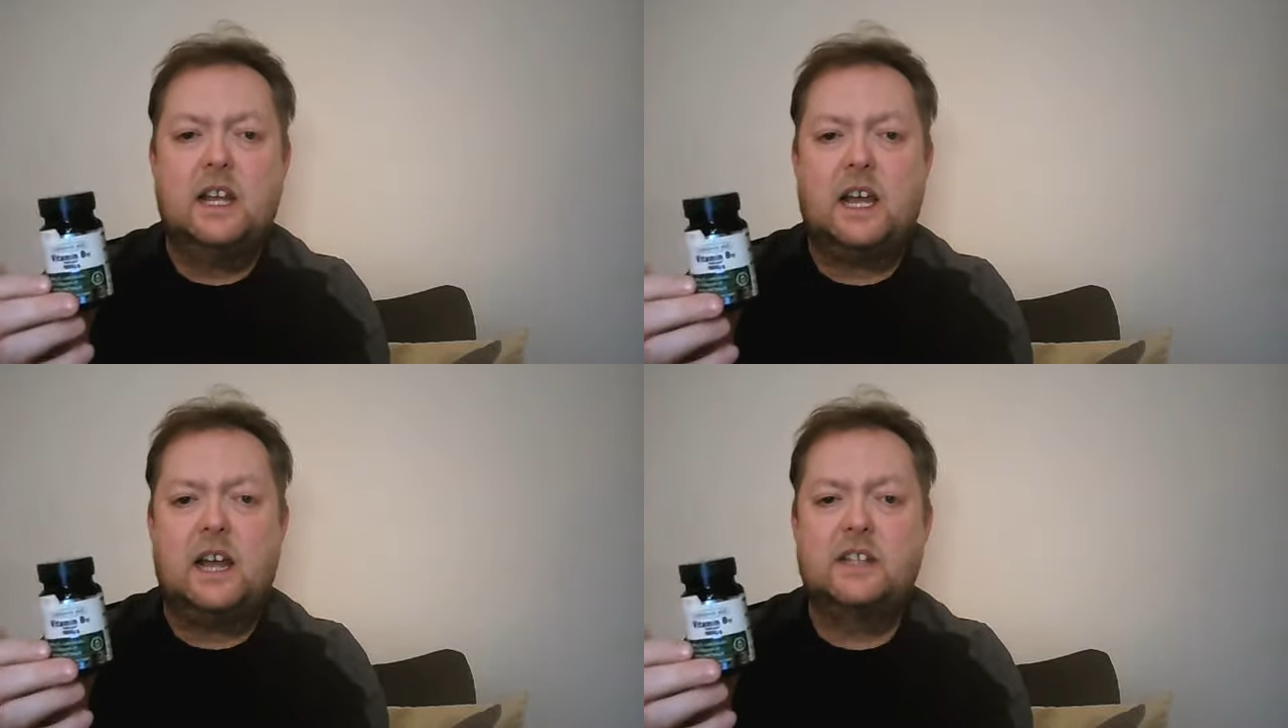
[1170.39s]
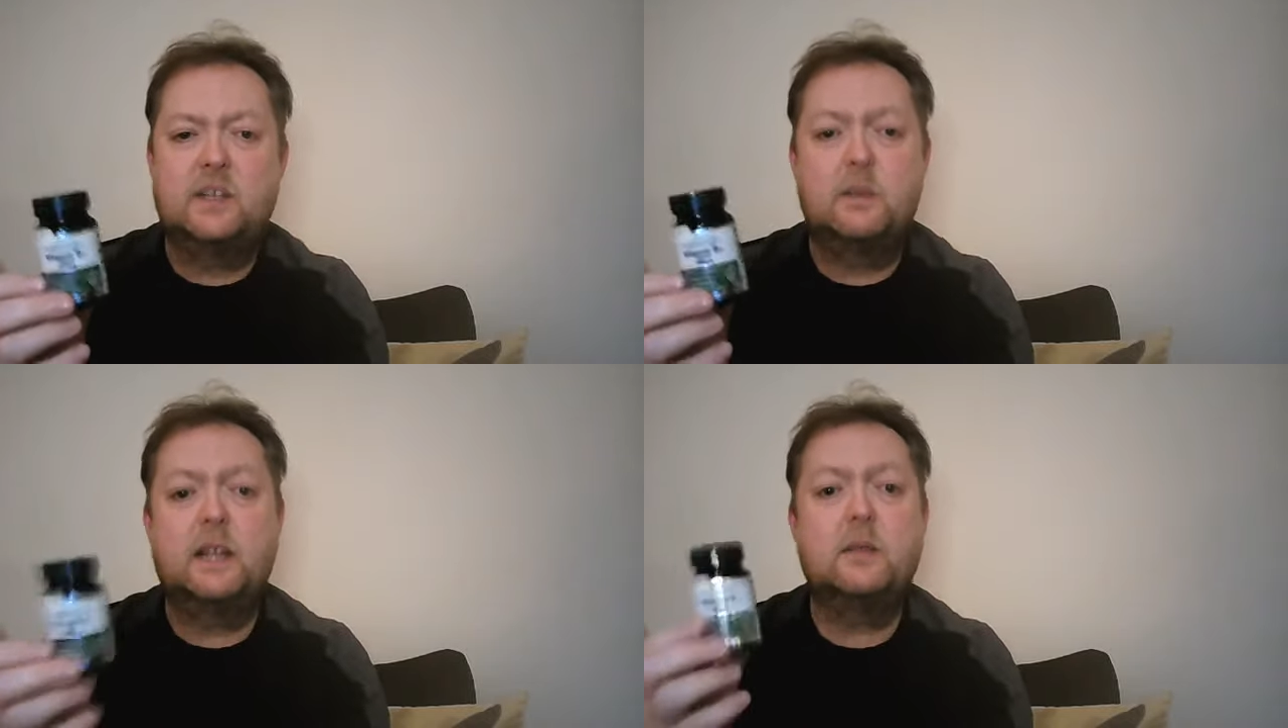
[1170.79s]
And
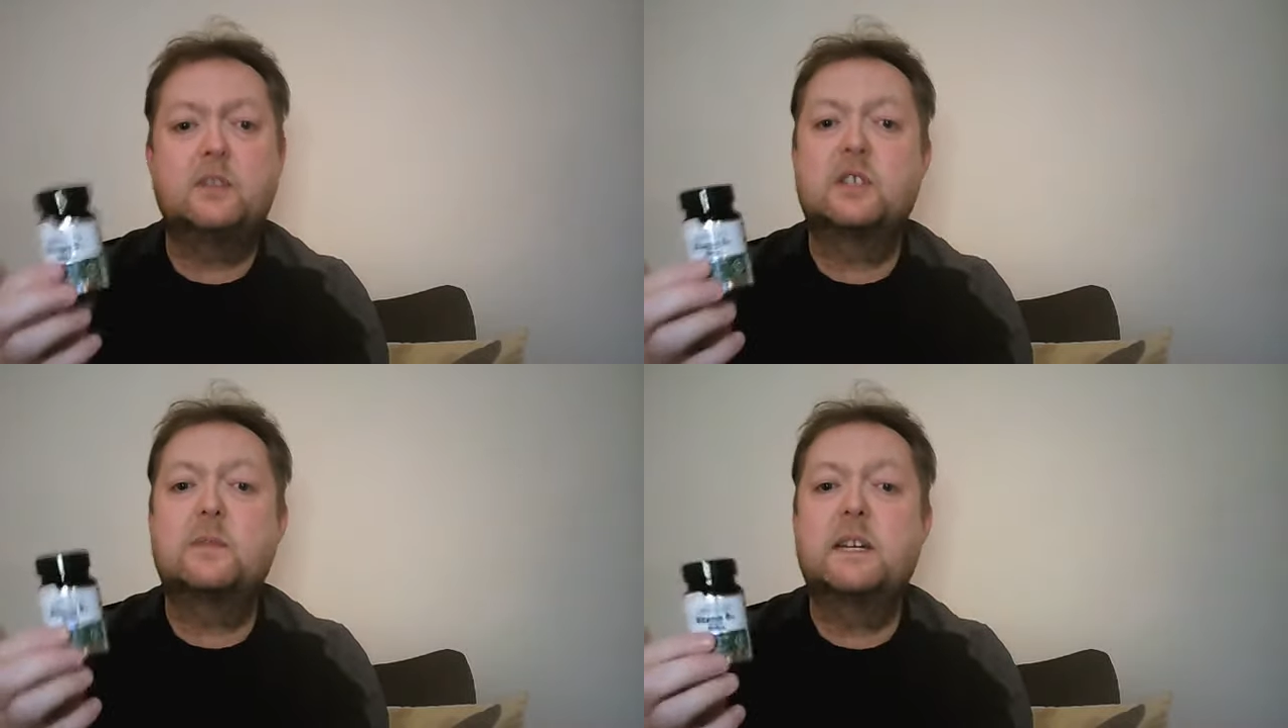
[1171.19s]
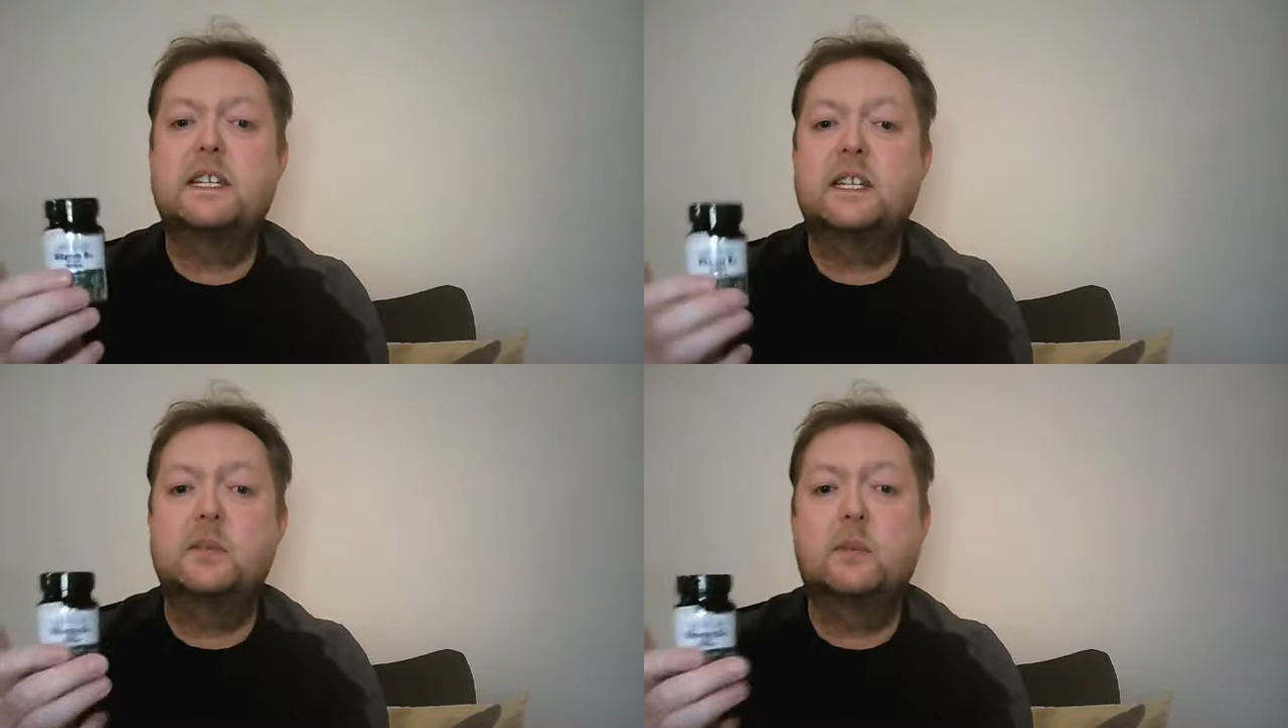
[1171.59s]
sublingual just means
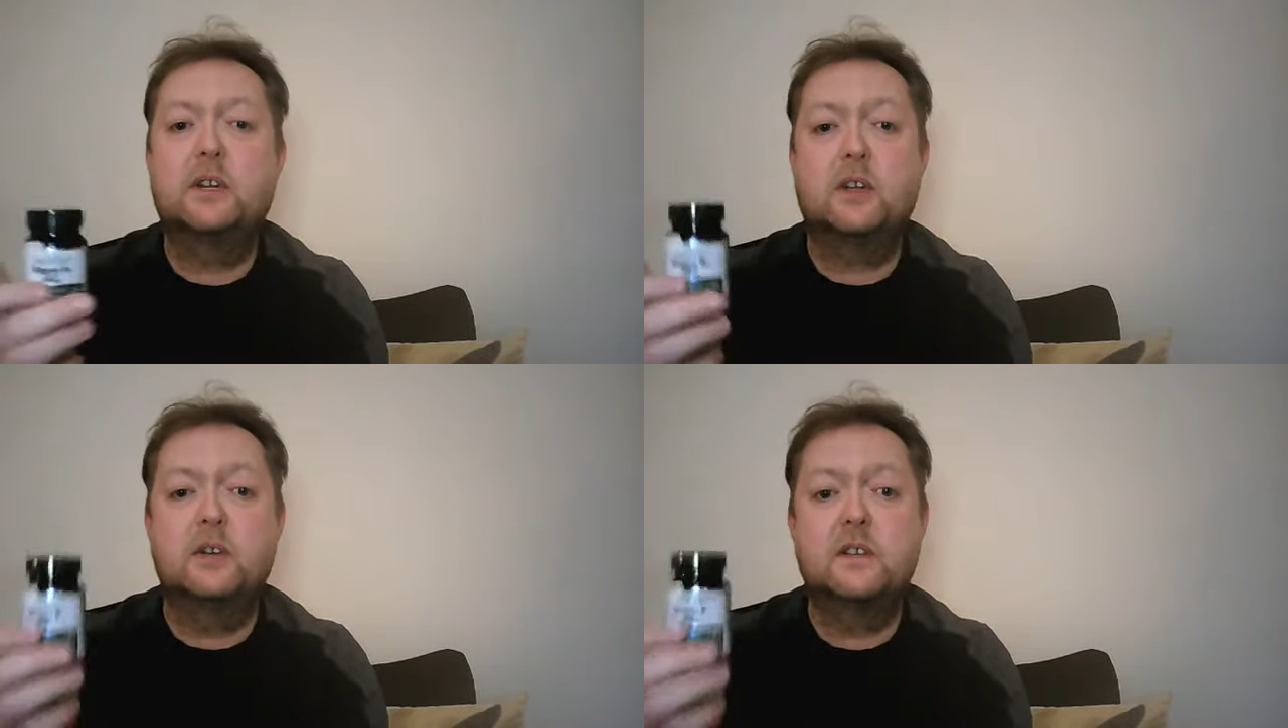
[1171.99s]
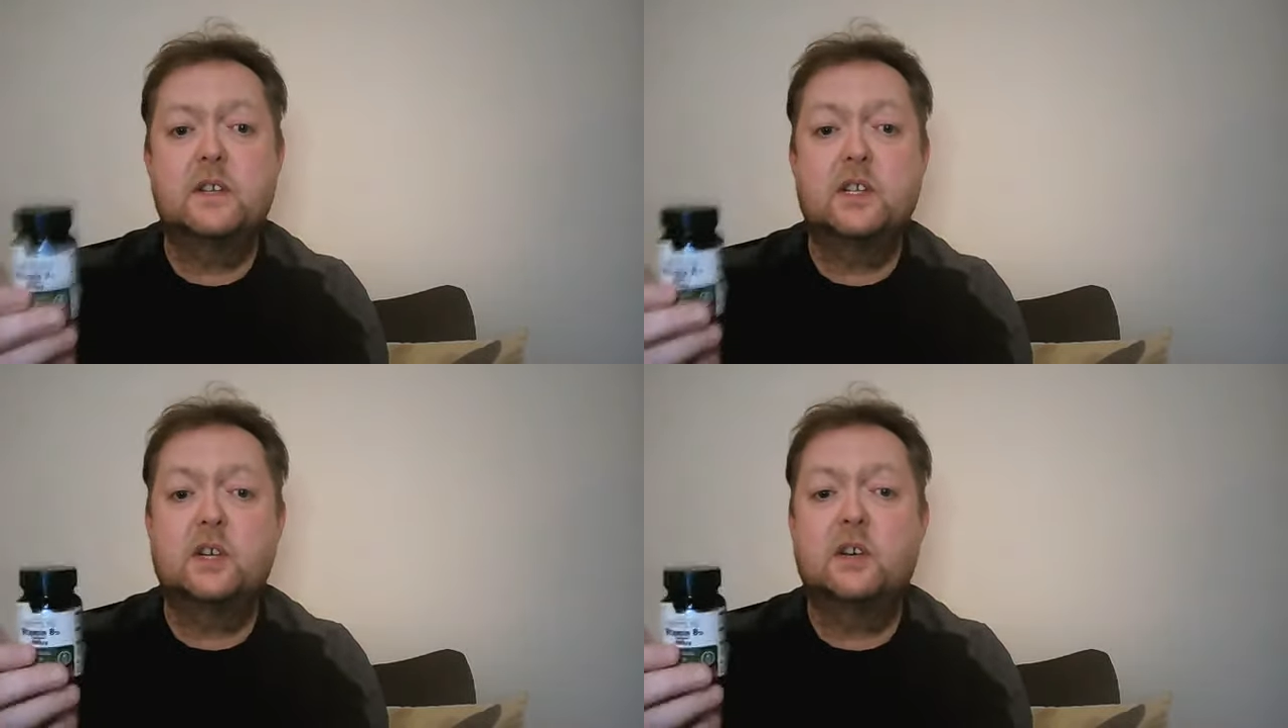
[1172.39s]
that you put it under the
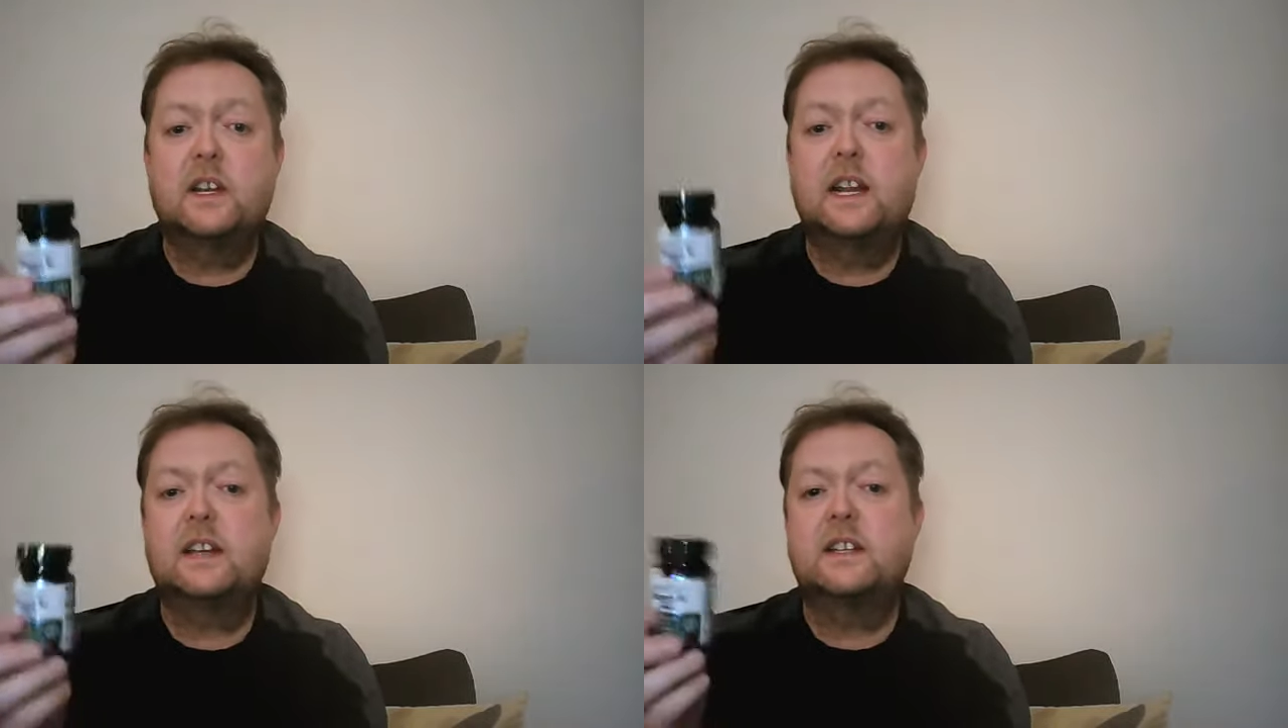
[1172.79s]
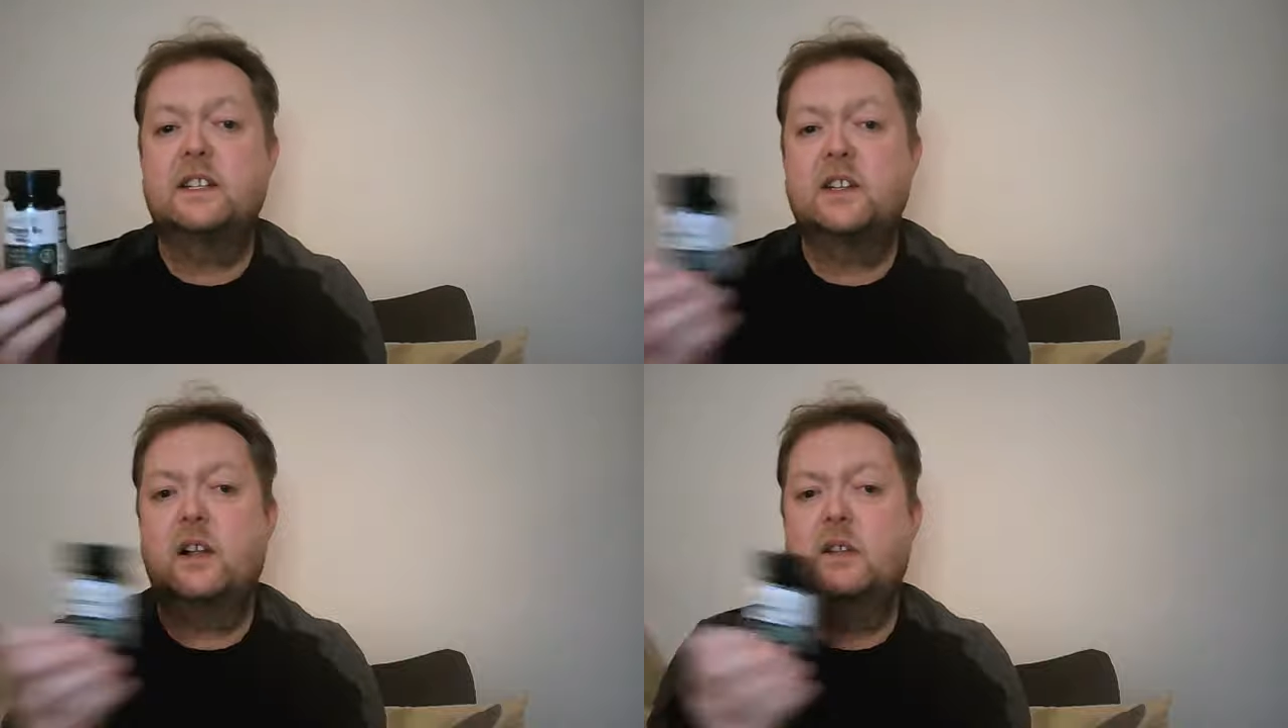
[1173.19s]
tongue and let it
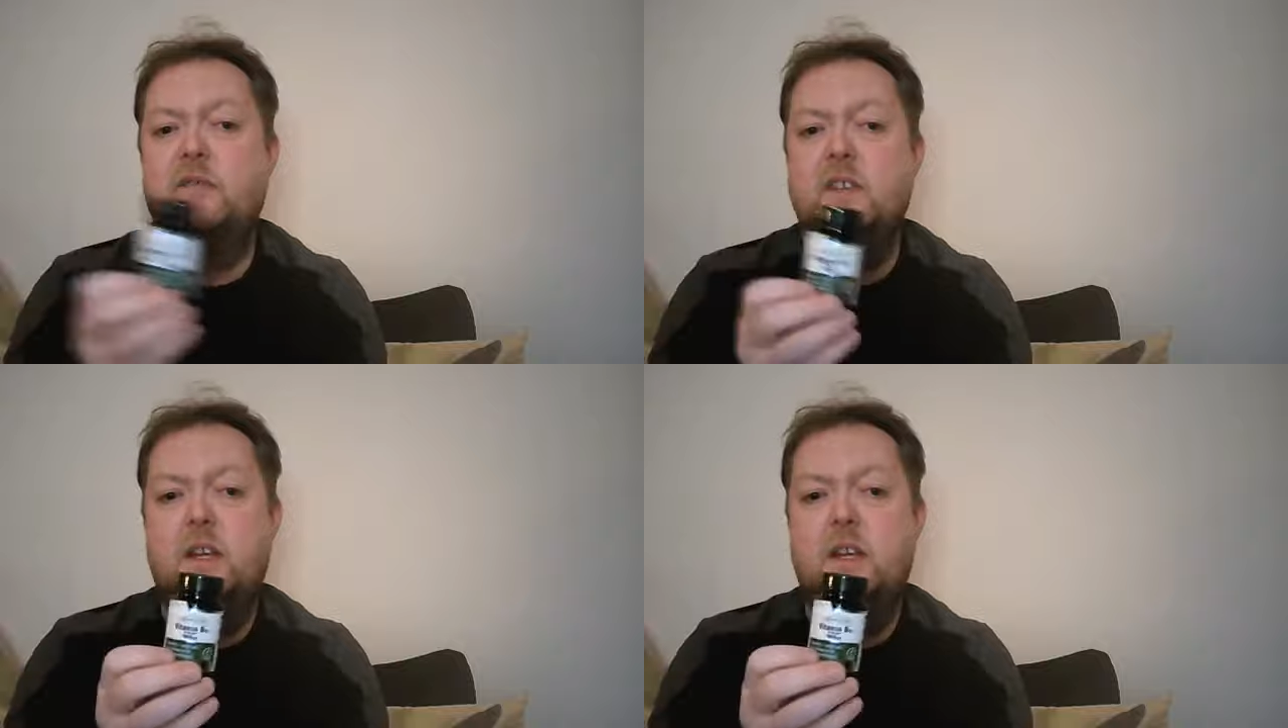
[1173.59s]
dissolve,